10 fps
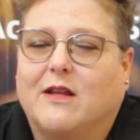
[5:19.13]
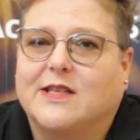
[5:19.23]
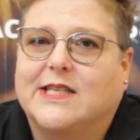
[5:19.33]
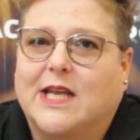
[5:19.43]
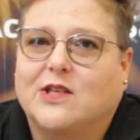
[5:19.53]
under
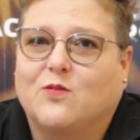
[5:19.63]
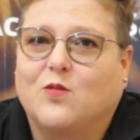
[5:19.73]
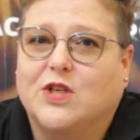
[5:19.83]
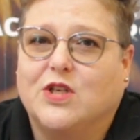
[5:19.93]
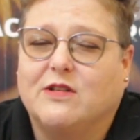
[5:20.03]
Section
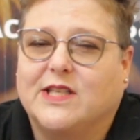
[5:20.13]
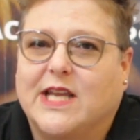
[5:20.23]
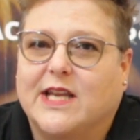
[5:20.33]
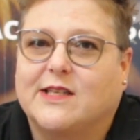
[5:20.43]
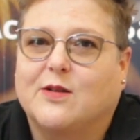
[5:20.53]

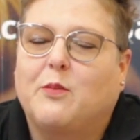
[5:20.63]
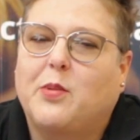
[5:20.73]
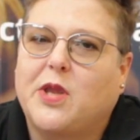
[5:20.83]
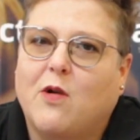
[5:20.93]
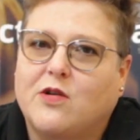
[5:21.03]
126,
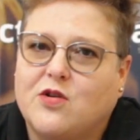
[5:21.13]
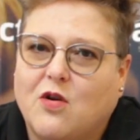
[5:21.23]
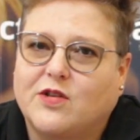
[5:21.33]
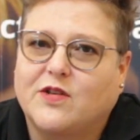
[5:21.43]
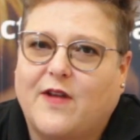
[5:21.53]
but you are
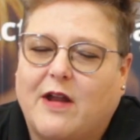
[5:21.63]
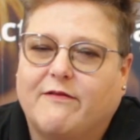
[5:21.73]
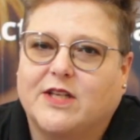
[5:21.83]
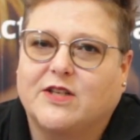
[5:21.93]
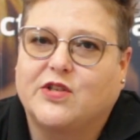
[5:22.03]
not a VAT
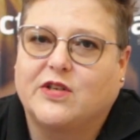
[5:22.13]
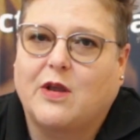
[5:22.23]
registered